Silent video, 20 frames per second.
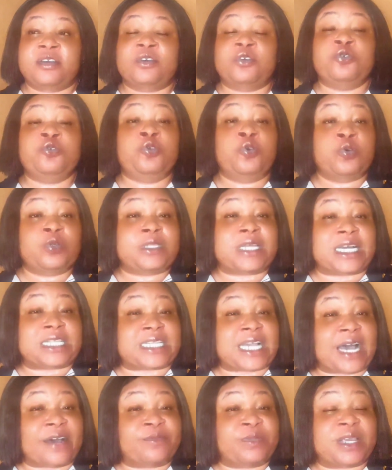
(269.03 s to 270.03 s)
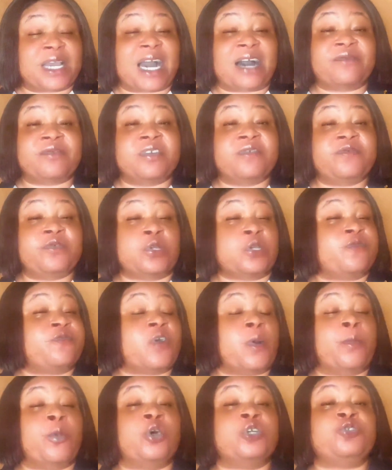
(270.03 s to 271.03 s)
You that have been having views
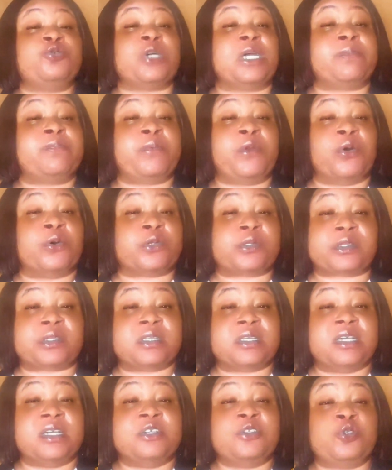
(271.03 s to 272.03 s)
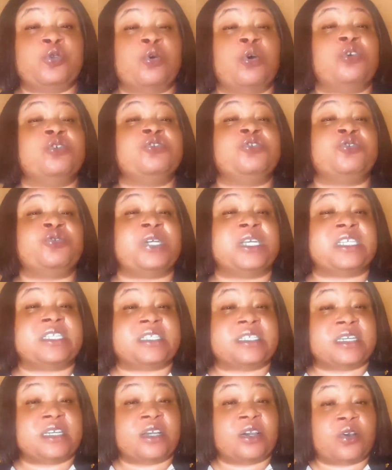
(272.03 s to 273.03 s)
from 100 plus,
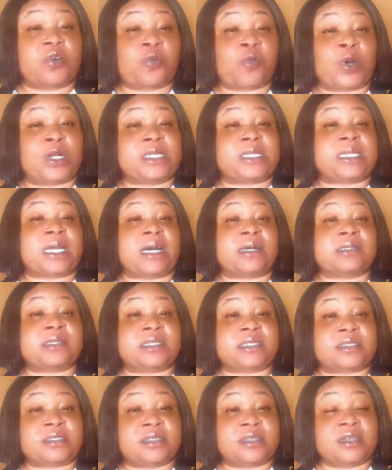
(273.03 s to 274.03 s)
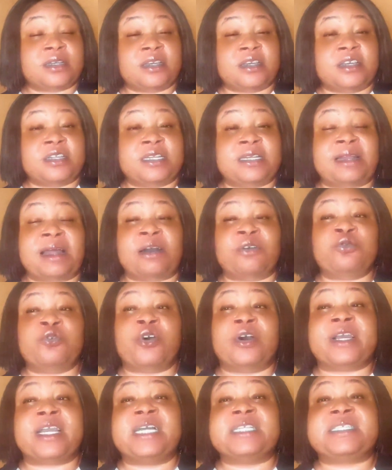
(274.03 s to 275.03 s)
200, 1000, now
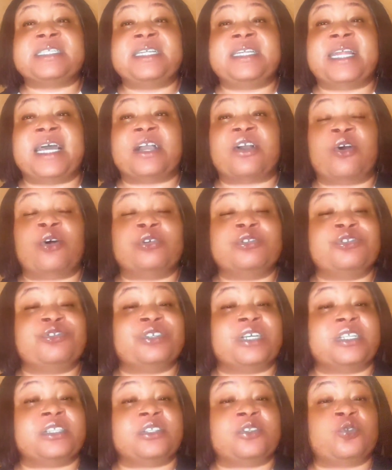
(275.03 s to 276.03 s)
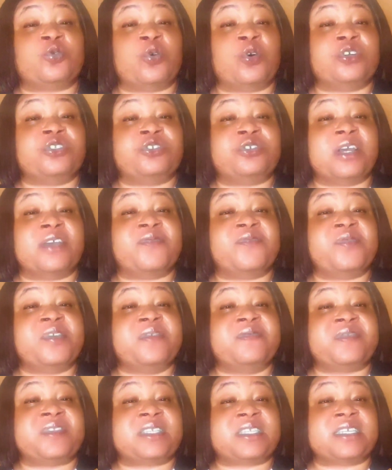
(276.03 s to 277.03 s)
you're getting like 100,
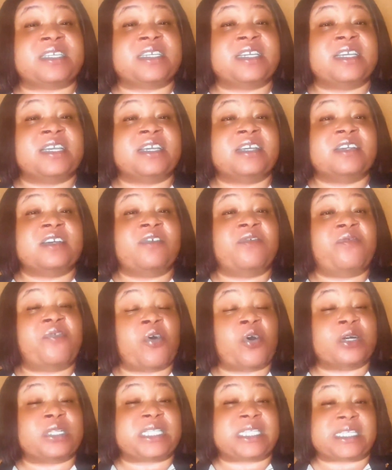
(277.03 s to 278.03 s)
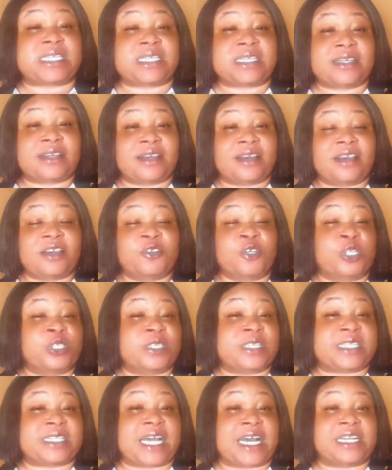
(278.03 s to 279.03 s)
250, 40. You
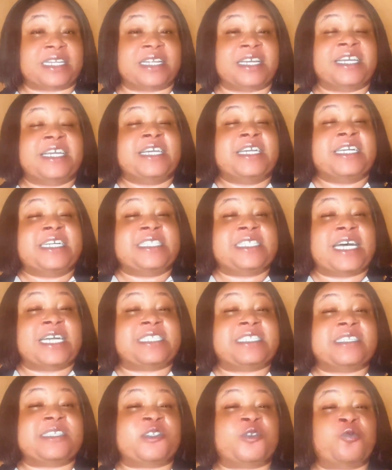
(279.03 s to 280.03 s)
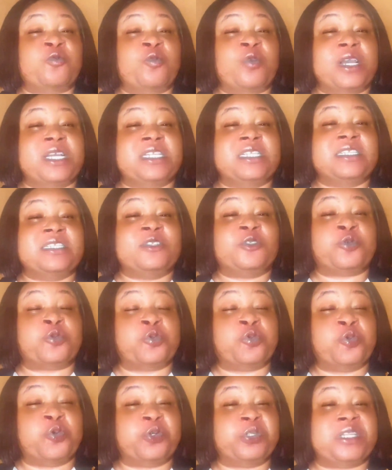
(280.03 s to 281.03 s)
understand? That is when
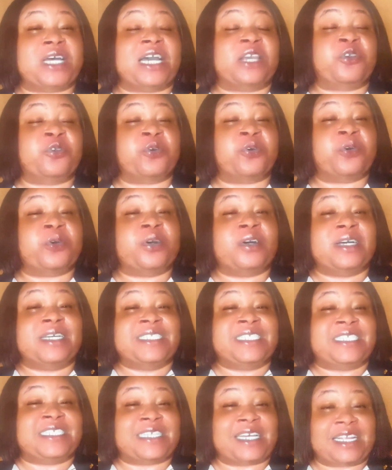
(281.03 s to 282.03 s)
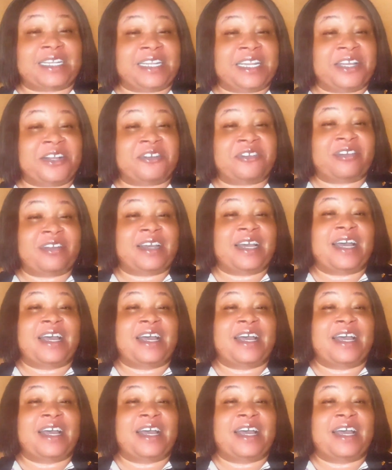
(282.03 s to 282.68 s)
to know that your channel